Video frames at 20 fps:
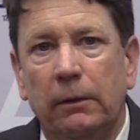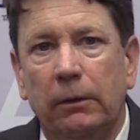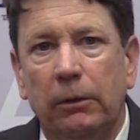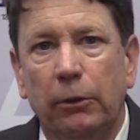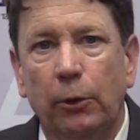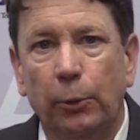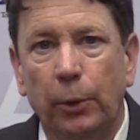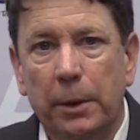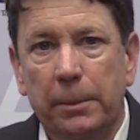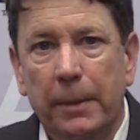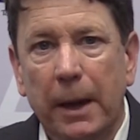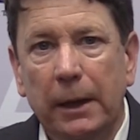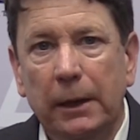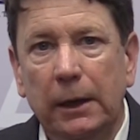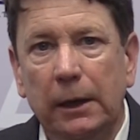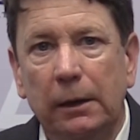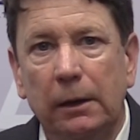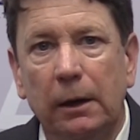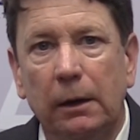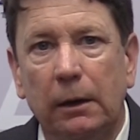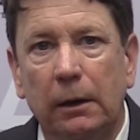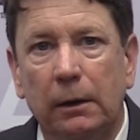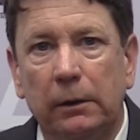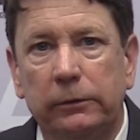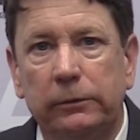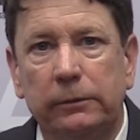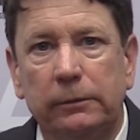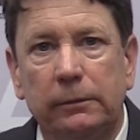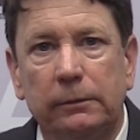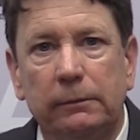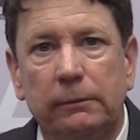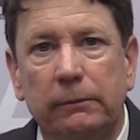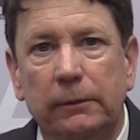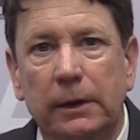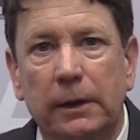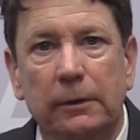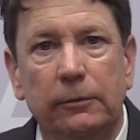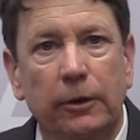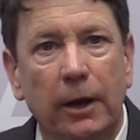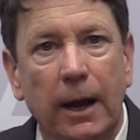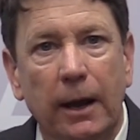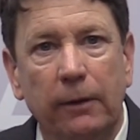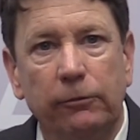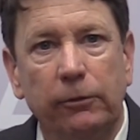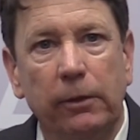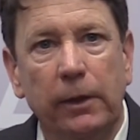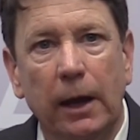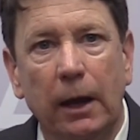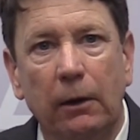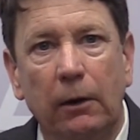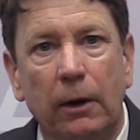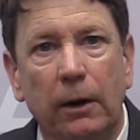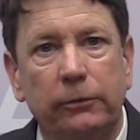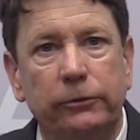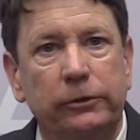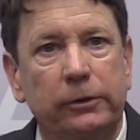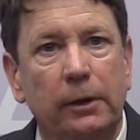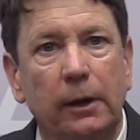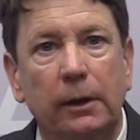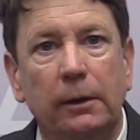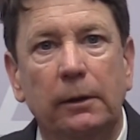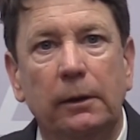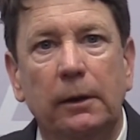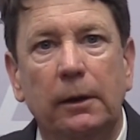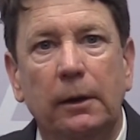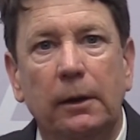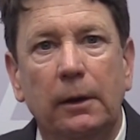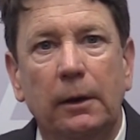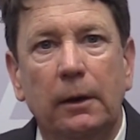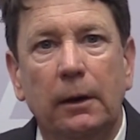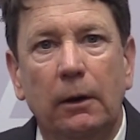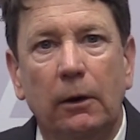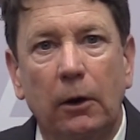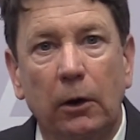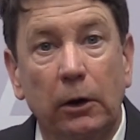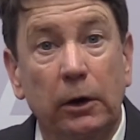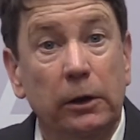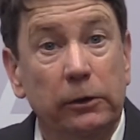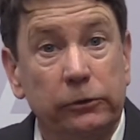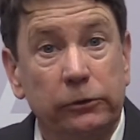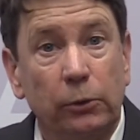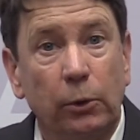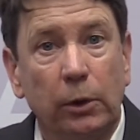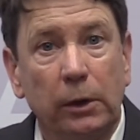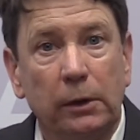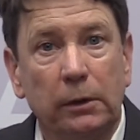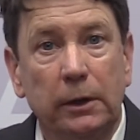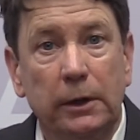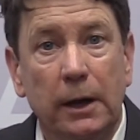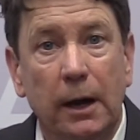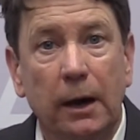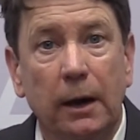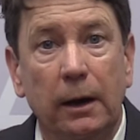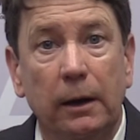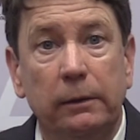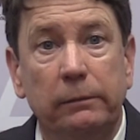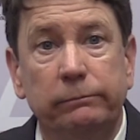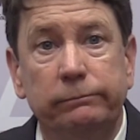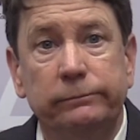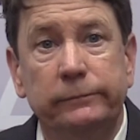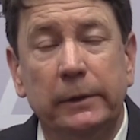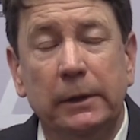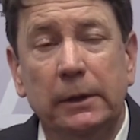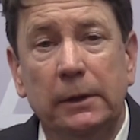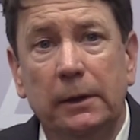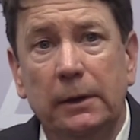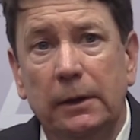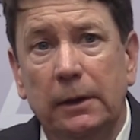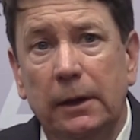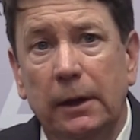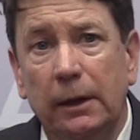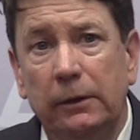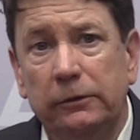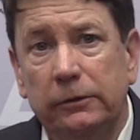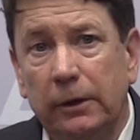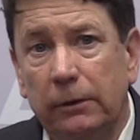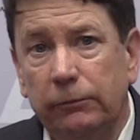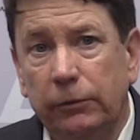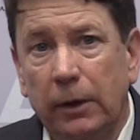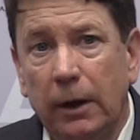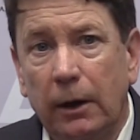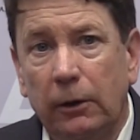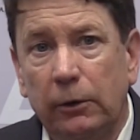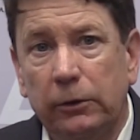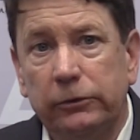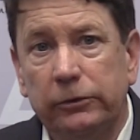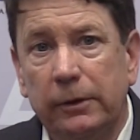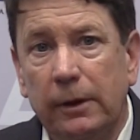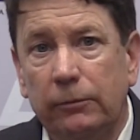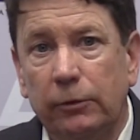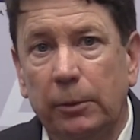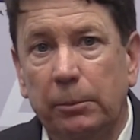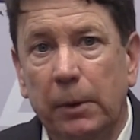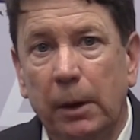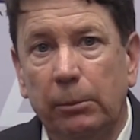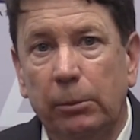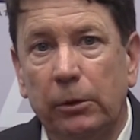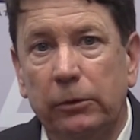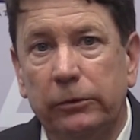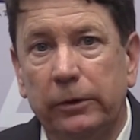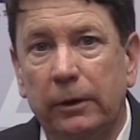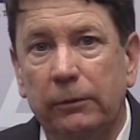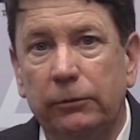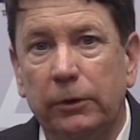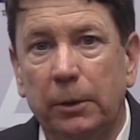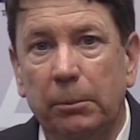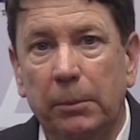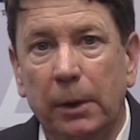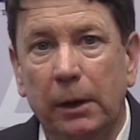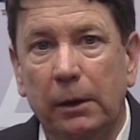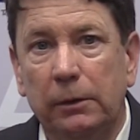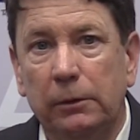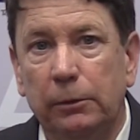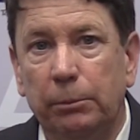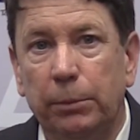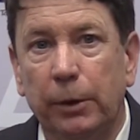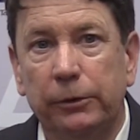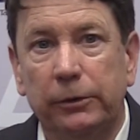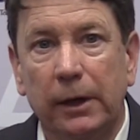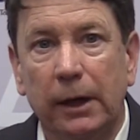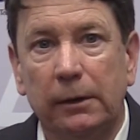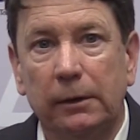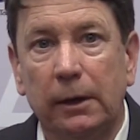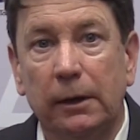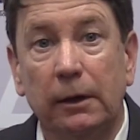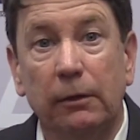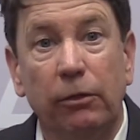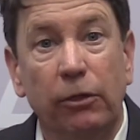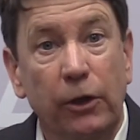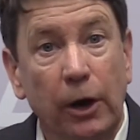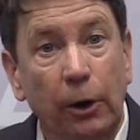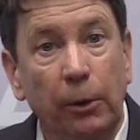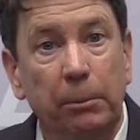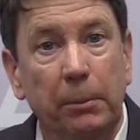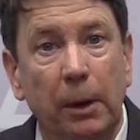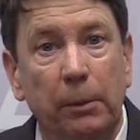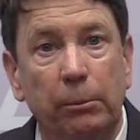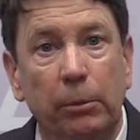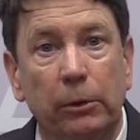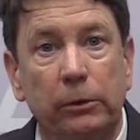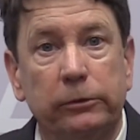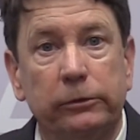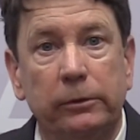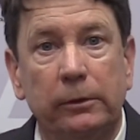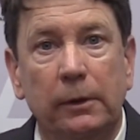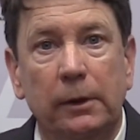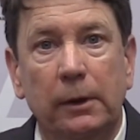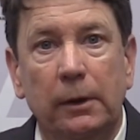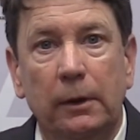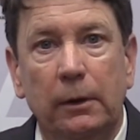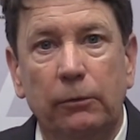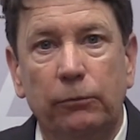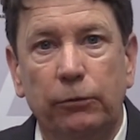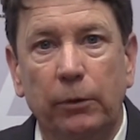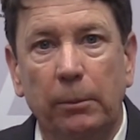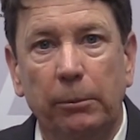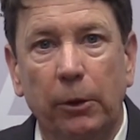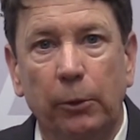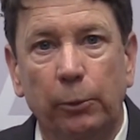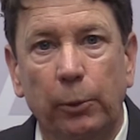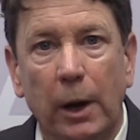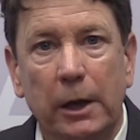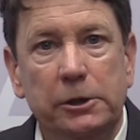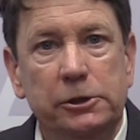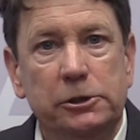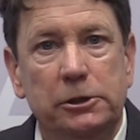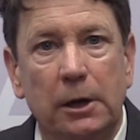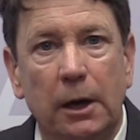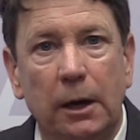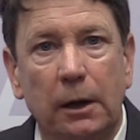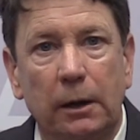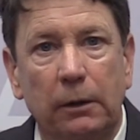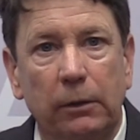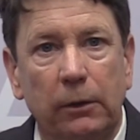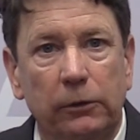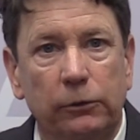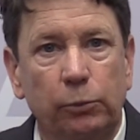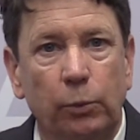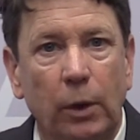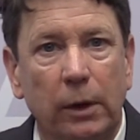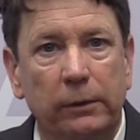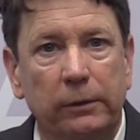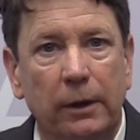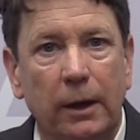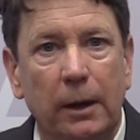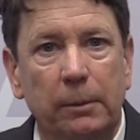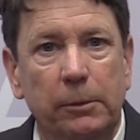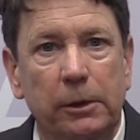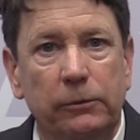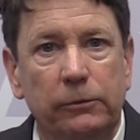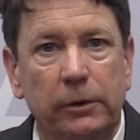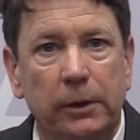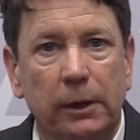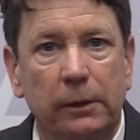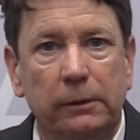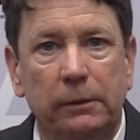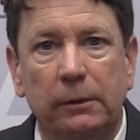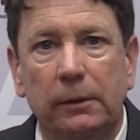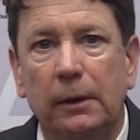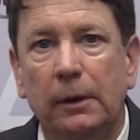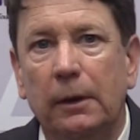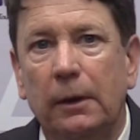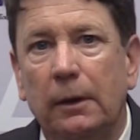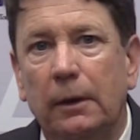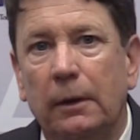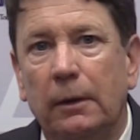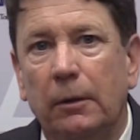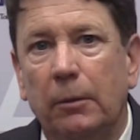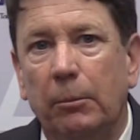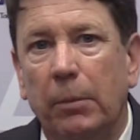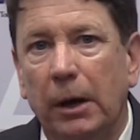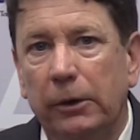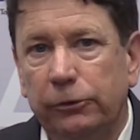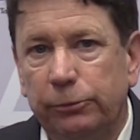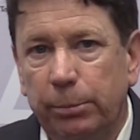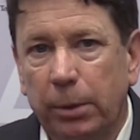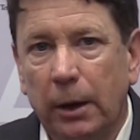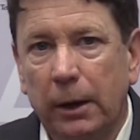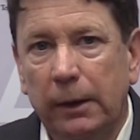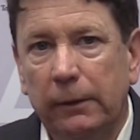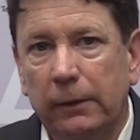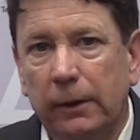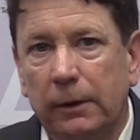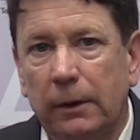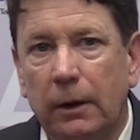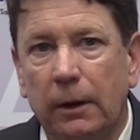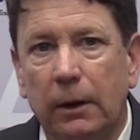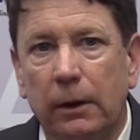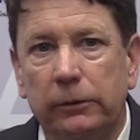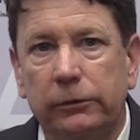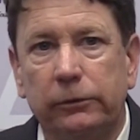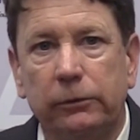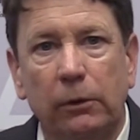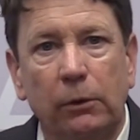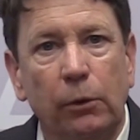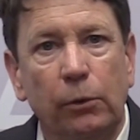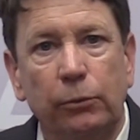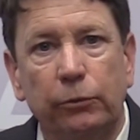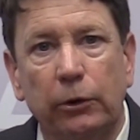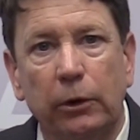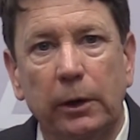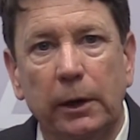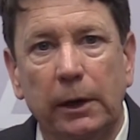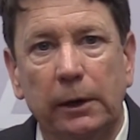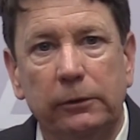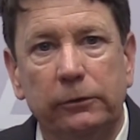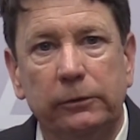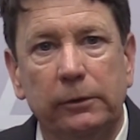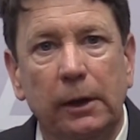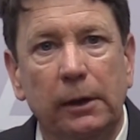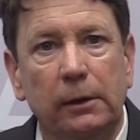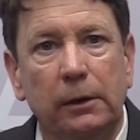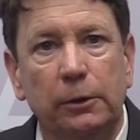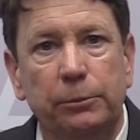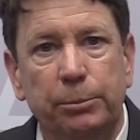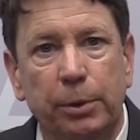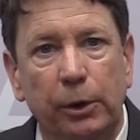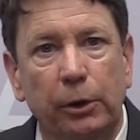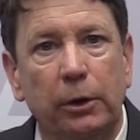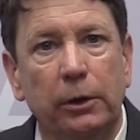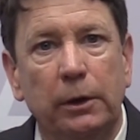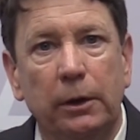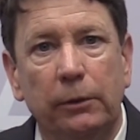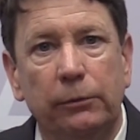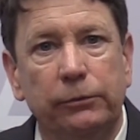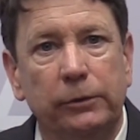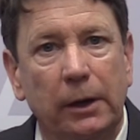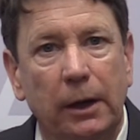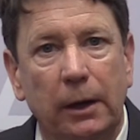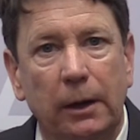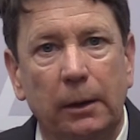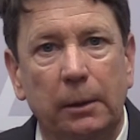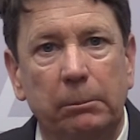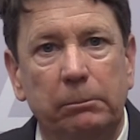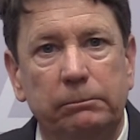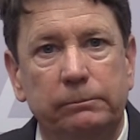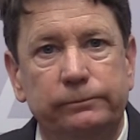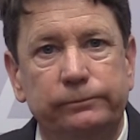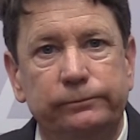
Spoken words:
The remaining costs, even after that offset, are historically high, and Sunflower's 7 members have committed to protecting their members from the rate shock of this one-time event by spreading the cost over an extended period of time.